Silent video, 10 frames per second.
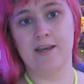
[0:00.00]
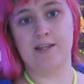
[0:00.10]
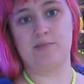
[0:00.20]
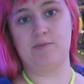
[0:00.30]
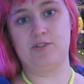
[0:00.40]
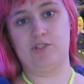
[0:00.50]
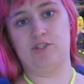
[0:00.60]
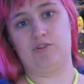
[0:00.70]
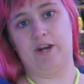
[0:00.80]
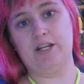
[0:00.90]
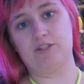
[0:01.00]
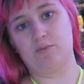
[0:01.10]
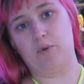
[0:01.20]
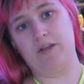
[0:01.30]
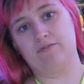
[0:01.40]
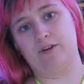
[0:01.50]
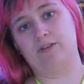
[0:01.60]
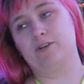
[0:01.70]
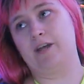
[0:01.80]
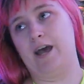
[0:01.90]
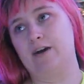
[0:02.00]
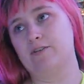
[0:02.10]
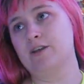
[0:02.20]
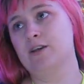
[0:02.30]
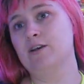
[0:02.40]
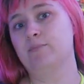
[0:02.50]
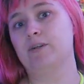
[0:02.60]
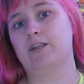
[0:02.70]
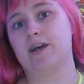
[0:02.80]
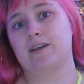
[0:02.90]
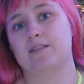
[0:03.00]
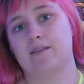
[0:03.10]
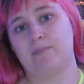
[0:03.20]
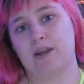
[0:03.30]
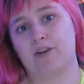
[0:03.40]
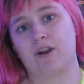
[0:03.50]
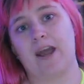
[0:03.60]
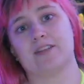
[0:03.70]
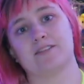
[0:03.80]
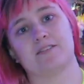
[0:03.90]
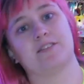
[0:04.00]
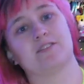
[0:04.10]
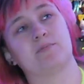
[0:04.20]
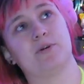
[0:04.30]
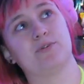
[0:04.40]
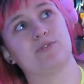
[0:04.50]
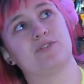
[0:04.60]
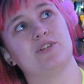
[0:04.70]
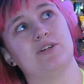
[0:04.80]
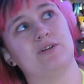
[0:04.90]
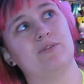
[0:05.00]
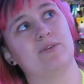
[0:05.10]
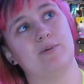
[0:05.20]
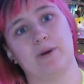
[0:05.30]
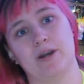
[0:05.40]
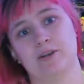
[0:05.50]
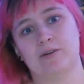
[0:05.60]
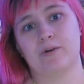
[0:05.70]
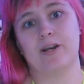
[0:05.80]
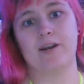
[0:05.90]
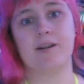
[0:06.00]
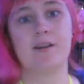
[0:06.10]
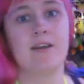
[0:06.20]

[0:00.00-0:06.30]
it's supposed to stretch way farther down, but like then my cracks exposed too in my underwear.